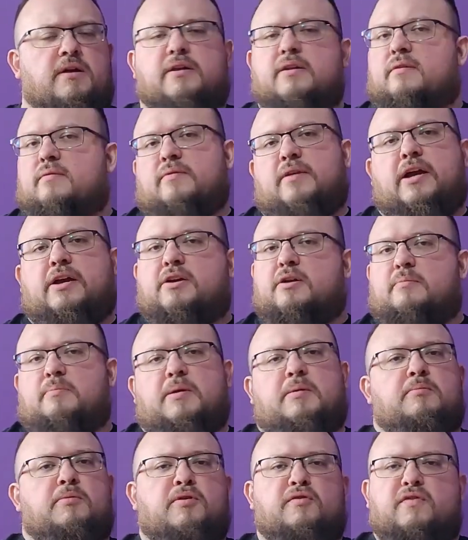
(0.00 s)
and that could
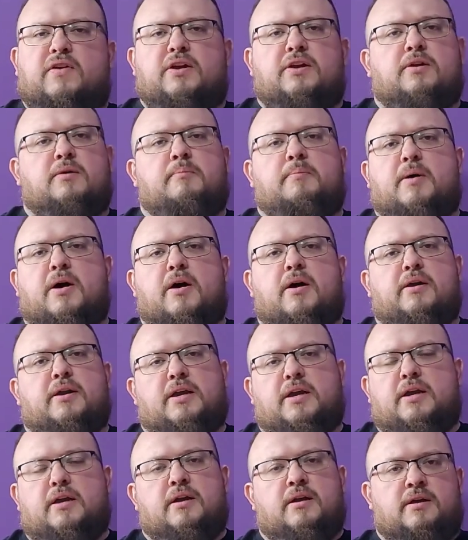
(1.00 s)
be moving your
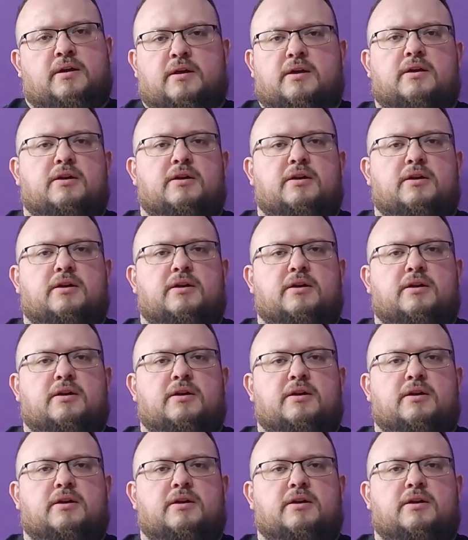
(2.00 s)
body,